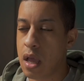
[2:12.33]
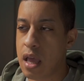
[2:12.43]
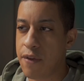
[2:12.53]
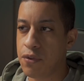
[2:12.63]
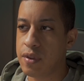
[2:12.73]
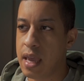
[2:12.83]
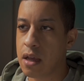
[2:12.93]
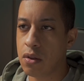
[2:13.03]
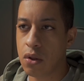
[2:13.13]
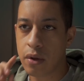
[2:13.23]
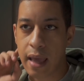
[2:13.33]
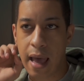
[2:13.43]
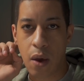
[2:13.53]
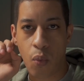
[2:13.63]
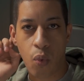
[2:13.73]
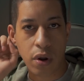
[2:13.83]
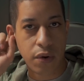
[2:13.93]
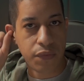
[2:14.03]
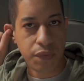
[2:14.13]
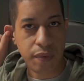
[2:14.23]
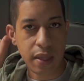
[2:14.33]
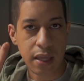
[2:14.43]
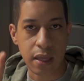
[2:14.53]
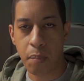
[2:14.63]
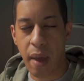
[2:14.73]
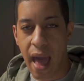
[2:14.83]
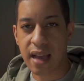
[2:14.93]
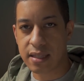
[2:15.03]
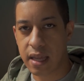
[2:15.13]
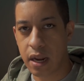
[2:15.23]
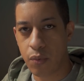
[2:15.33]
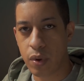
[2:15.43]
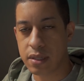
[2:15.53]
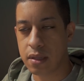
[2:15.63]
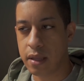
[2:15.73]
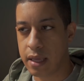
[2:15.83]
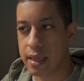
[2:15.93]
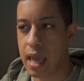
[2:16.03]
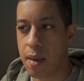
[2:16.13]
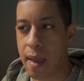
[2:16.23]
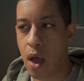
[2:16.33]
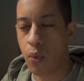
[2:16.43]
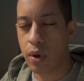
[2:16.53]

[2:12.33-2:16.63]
if you take a look at one of the packs that I recently came out